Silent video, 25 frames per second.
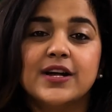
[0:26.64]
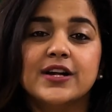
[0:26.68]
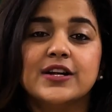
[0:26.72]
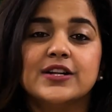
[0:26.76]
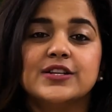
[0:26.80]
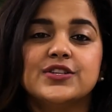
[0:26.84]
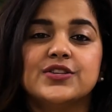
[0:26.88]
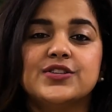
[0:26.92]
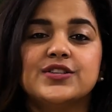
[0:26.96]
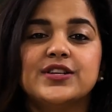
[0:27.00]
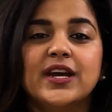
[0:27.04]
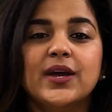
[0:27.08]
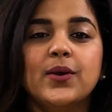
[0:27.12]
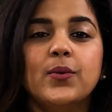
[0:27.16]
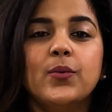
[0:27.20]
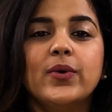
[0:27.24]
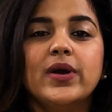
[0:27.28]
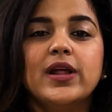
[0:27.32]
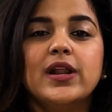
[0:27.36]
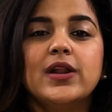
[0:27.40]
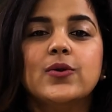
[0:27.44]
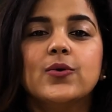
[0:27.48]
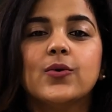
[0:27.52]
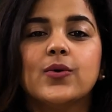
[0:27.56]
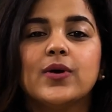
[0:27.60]
Today
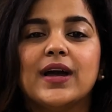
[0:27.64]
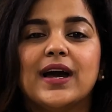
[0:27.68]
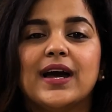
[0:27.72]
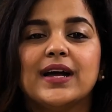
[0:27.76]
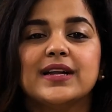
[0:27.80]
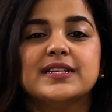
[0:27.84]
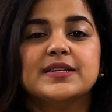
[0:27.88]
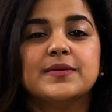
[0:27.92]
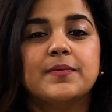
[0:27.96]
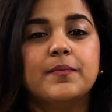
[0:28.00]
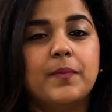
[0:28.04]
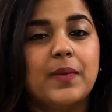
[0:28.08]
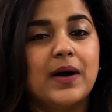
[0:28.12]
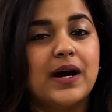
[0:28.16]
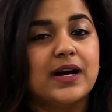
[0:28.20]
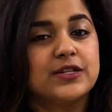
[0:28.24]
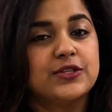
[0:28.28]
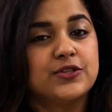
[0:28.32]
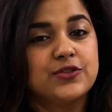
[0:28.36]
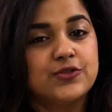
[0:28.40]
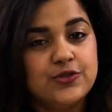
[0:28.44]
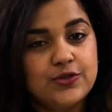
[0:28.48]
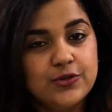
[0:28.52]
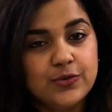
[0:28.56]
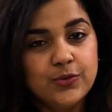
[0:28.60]
we'll look at part
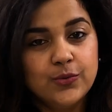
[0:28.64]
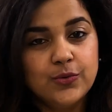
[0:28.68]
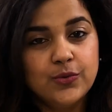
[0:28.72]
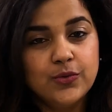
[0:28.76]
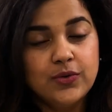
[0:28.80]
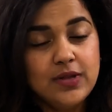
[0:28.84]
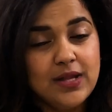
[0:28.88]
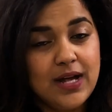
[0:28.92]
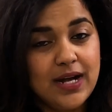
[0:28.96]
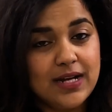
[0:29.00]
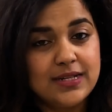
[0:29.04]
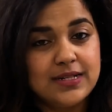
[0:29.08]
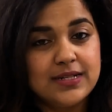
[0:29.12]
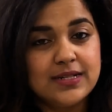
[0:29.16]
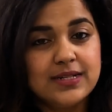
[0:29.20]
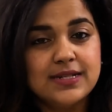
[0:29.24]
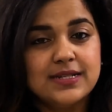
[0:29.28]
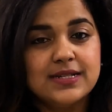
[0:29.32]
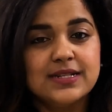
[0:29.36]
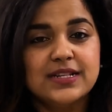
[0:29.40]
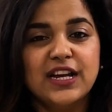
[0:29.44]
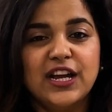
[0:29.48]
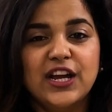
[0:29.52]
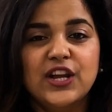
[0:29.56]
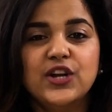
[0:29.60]
2, that
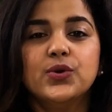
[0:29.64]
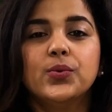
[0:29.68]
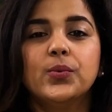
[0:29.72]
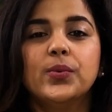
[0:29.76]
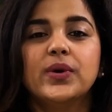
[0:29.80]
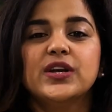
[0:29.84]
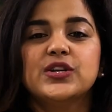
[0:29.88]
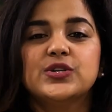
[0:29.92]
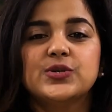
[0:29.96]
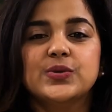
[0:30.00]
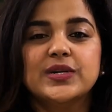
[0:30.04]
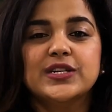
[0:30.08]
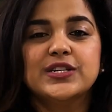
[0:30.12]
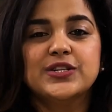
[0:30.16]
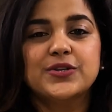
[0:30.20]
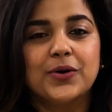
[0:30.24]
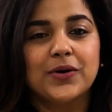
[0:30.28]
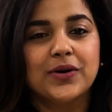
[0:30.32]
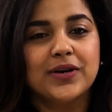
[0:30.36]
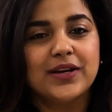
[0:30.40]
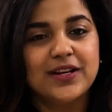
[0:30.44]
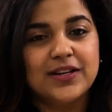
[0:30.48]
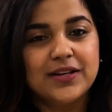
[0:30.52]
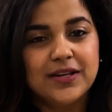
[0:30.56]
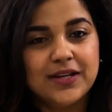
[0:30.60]
is individual
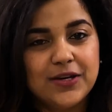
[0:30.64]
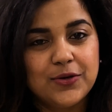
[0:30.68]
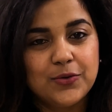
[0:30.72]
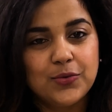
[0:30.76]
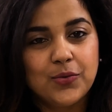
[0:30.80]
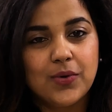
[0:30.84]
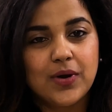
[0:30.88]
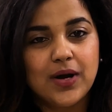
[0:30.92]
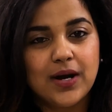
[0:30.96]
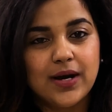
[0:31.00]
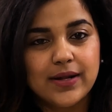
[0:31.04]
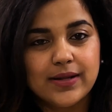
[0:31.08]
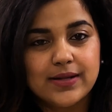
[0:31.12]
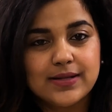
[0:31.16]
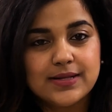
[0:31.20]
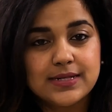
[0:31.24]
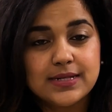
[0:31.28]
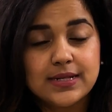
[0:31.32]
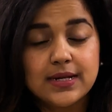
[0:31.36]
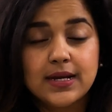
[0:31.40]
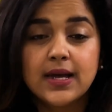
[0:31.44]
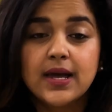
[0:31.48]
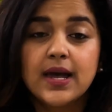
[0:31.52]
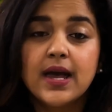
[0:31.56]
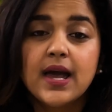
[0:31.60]
talk and cue
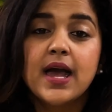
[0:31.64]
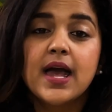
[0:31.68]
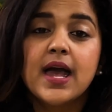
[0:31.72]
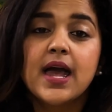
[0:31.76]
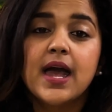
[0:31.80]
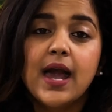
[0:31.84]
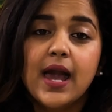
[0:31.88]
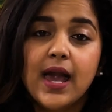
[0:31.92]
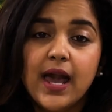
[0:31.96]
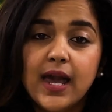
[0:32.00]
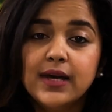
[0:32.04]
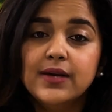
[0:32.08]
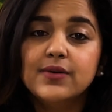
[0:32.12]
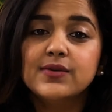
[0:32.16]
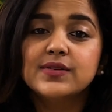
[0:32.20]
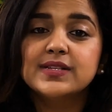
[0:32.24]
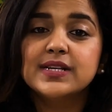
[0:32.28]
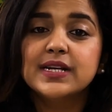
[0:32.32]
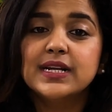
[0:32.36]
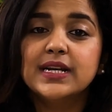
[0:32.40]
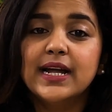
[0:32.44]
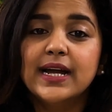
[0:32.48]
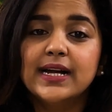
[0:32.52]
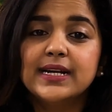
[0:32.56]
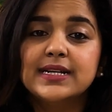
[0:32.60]
cards. Here you
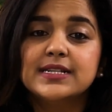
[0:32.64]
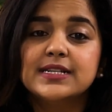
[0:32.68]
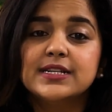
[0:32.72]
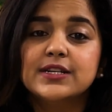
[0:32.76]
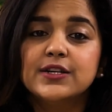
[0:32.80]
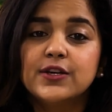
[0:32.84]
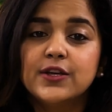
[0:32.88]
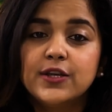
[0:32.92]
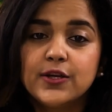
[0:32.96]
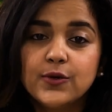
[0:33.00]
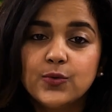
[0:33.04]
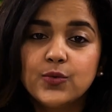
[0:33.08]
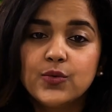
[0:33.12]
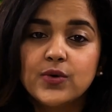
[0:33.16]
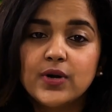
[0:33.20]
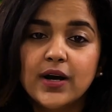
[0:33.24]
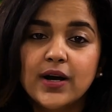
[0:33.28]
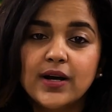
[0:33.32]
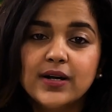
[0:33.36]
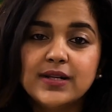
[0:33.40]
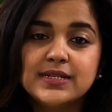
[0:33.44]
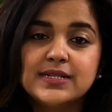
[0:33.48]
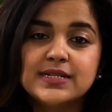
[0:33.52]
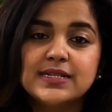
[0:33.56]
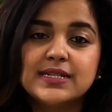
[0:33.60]
select cue
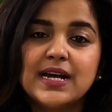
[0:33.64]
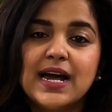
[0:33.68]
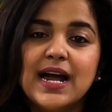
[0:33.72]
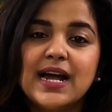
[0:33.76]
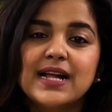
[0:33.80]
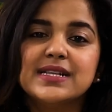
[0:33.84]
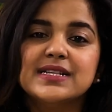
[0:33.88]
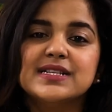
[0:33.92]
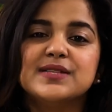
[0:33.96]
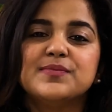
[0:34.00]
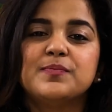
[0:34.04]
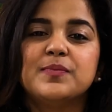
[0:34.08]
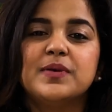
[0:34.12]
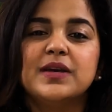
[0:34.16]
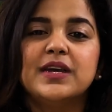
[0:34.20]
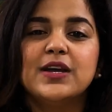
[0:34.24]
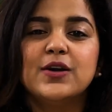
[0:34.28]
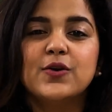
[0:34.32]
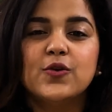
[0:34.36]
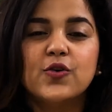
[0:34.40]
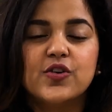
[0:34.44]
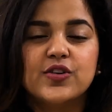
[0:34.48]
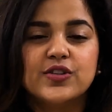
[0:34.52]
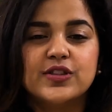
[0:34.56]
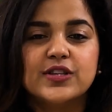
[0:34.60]
cards and
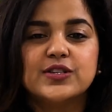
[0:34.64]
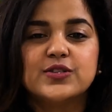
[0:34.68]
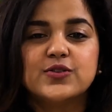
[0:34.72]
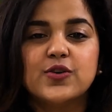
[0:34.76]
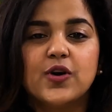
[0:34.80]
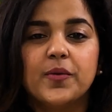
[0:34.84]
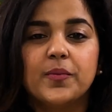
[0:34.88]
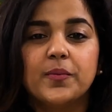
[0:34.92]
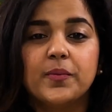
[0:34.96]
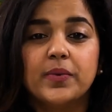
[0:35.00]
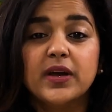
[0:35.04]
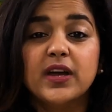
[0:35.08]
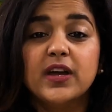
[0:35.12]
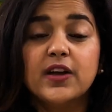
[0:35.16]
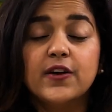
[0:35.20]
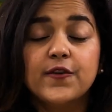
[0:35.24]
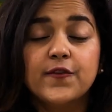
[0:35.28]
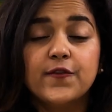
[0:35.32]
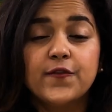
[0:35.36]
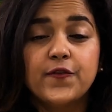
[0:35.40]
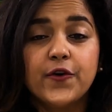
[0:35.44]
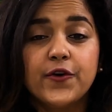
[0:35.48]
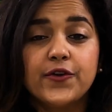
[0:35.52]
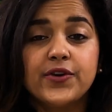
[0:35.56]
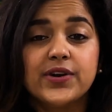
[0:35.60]
speak on the topic
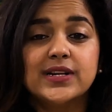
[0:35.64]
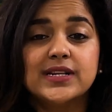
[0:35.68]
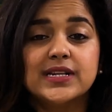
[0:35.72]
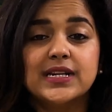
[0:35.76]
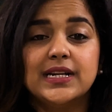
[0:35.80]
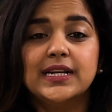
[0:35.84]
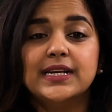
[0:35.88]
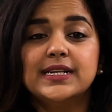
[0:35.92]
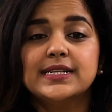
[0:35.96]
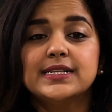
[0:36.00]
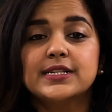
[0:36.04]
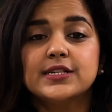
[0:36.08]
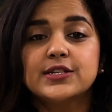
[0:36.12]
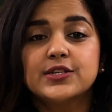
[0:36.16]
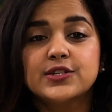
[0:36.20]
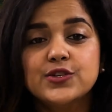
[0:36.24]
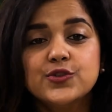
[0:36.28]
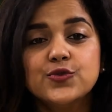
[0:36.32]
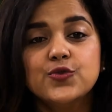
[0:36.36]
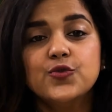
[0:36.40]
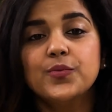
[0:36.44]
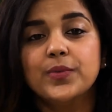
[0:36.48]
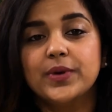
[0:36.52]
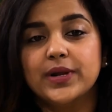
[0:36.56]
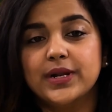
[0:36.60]
for at least
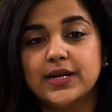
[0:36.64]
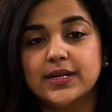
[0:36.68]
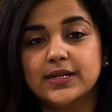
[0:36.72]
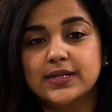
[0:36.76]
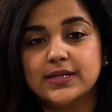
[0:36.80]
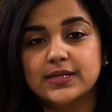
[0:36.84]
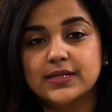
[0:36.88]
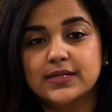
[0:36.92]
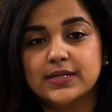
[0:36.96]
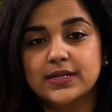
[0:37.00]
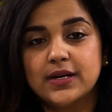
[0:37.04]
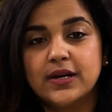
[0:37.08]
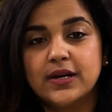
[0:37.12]
2 minutes.